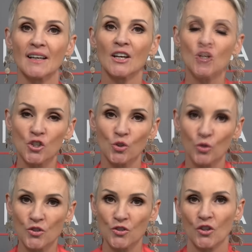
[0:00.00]

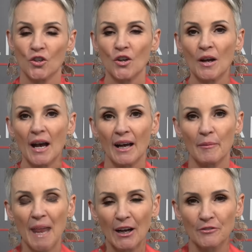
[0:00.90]
shorts
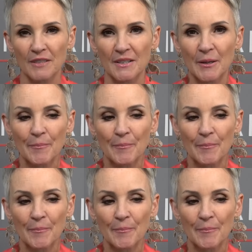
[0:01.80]
outfit.